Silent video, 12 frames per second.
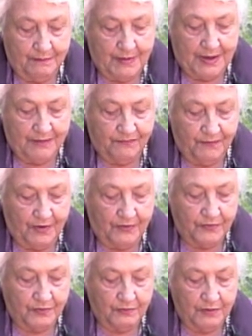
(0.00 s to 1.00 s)
My
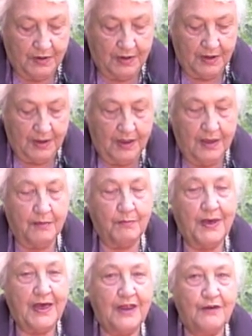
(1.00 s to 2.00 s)
father
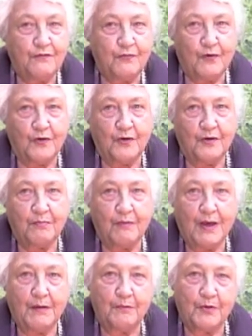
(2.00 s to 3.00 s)
paid for
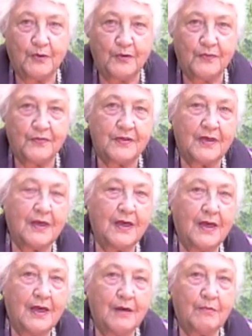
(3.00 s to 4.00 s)
my birth
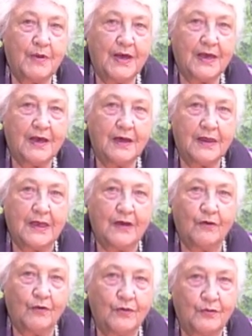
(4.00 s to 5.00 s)
by
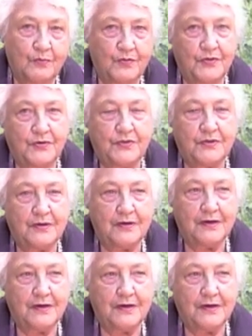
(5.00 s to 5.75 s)
cutting cordwood,